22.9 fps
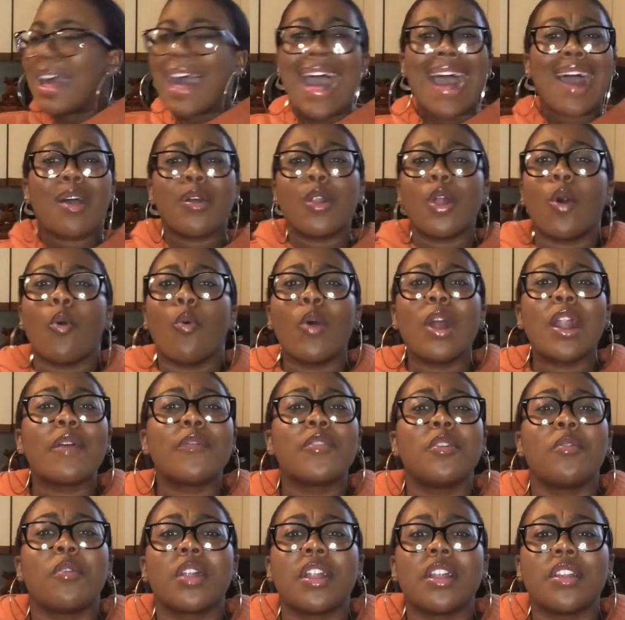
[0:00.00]
I don't know, whatever
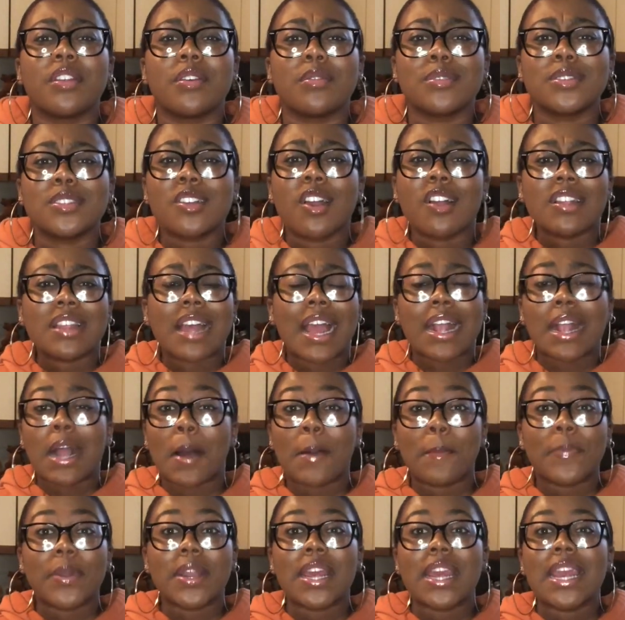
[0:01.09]
you want to do. Start that
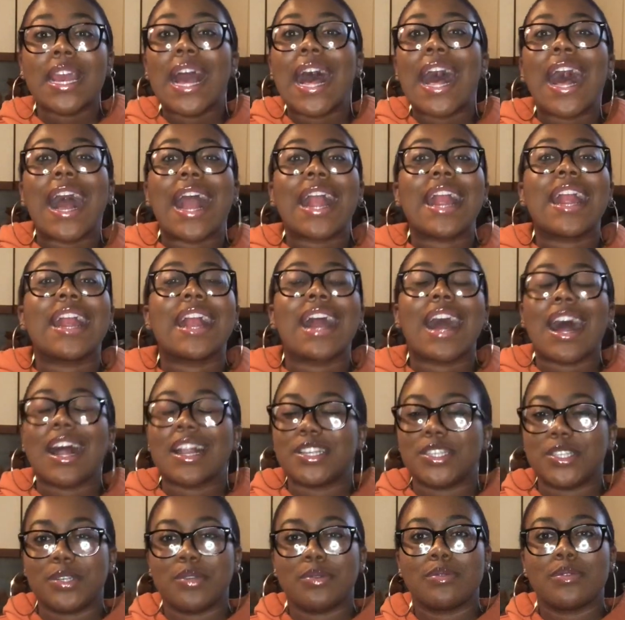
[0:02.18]
company, I got you.